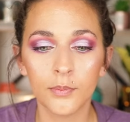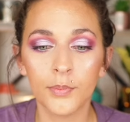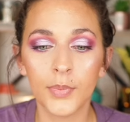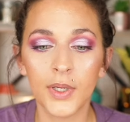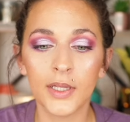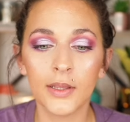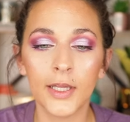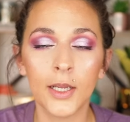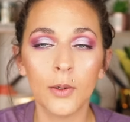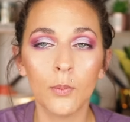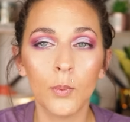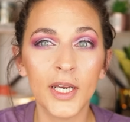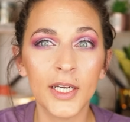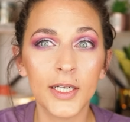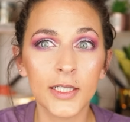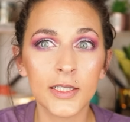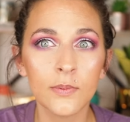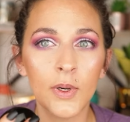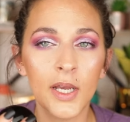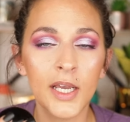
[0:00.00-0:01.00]

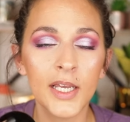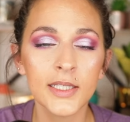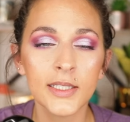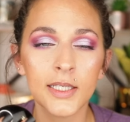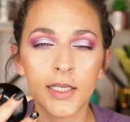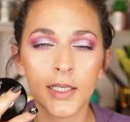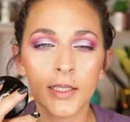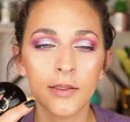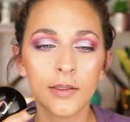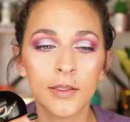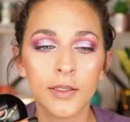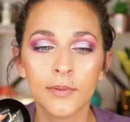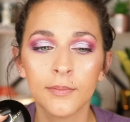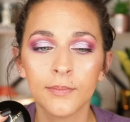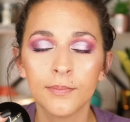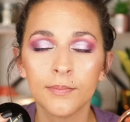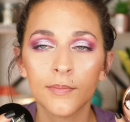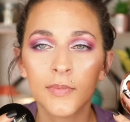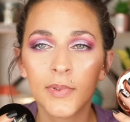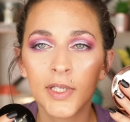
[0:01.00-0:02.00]
lightweightness wise, like
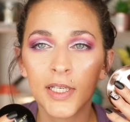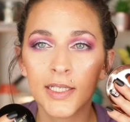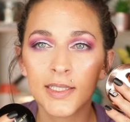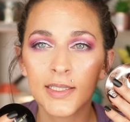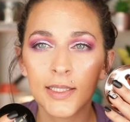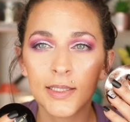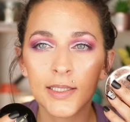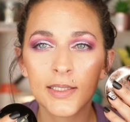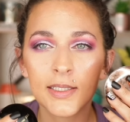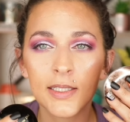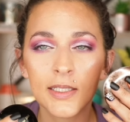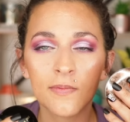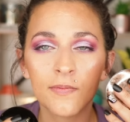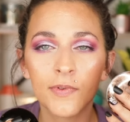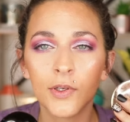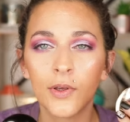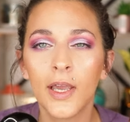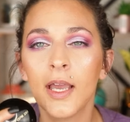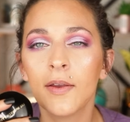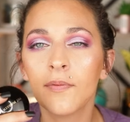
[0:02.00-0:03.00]
I said, this doesn't
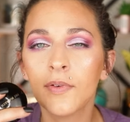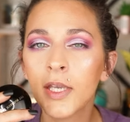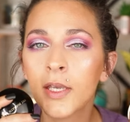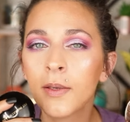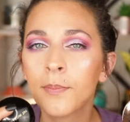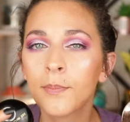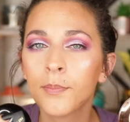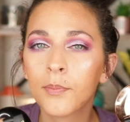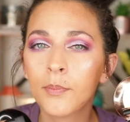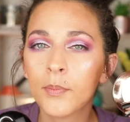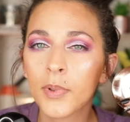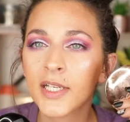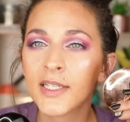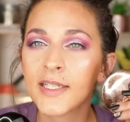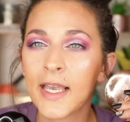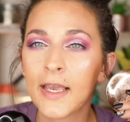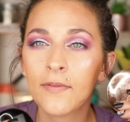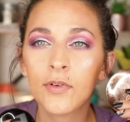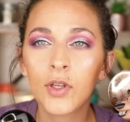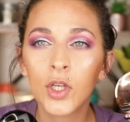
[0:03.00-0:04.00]
feel heavy, but it's
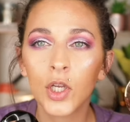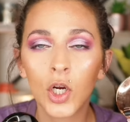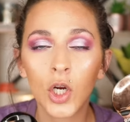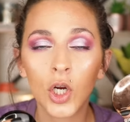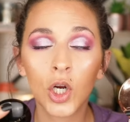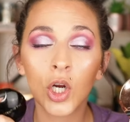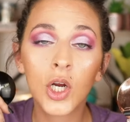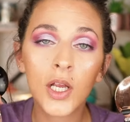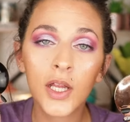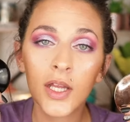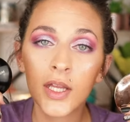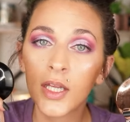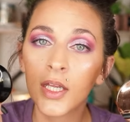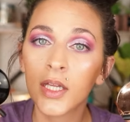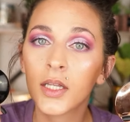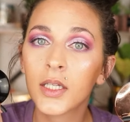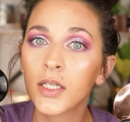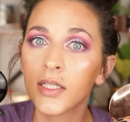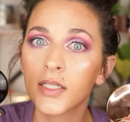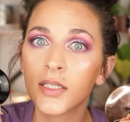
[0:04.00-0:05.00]
heavier
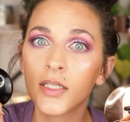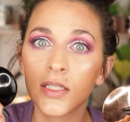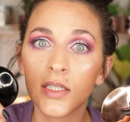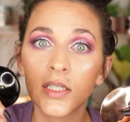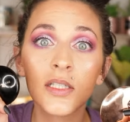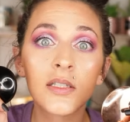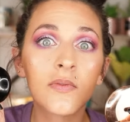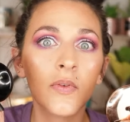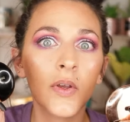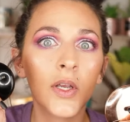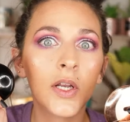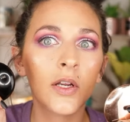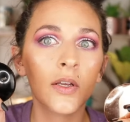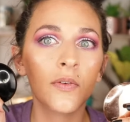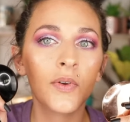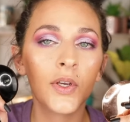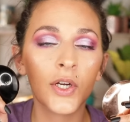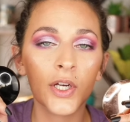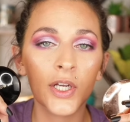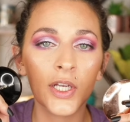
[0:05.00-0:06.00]
than this. This is very,
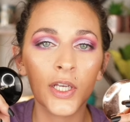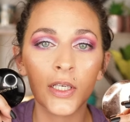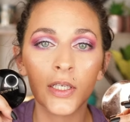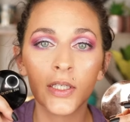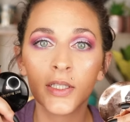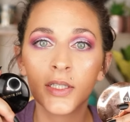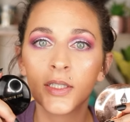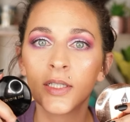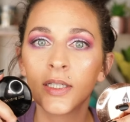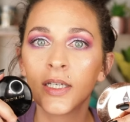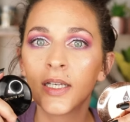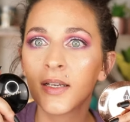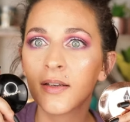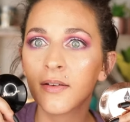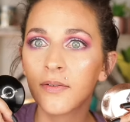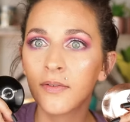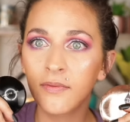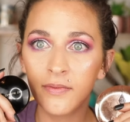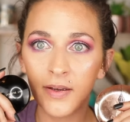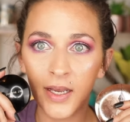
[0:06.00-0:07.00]
very
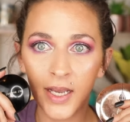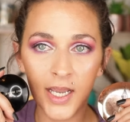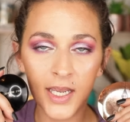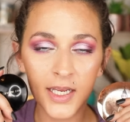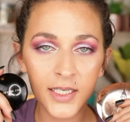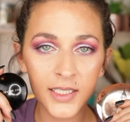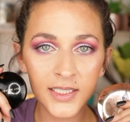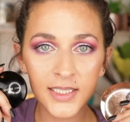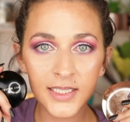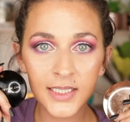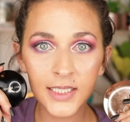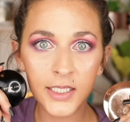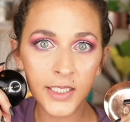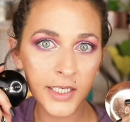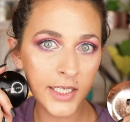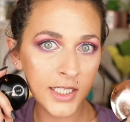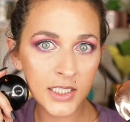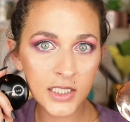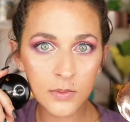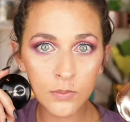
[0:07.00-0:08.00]
fine and
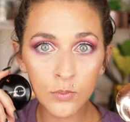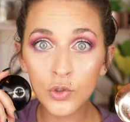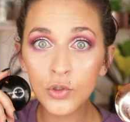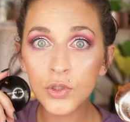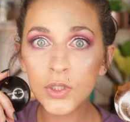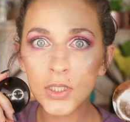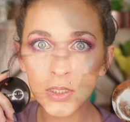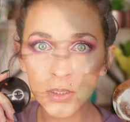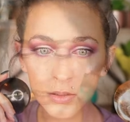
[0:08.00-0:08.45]
silky smooth.